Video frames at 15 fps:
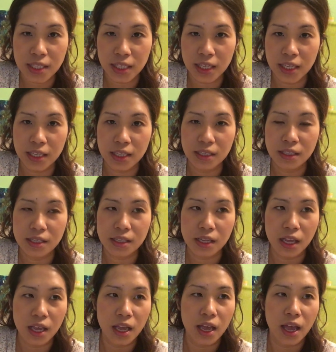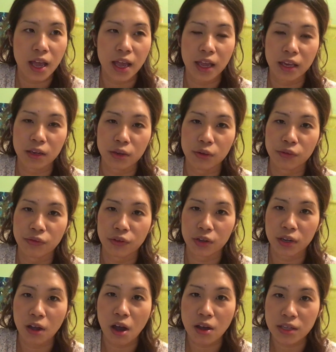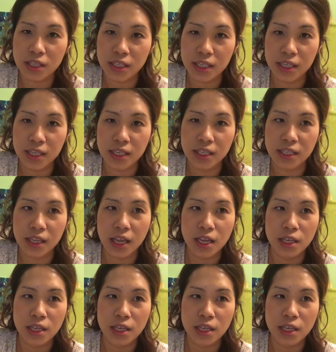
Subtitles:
skills and go for courses.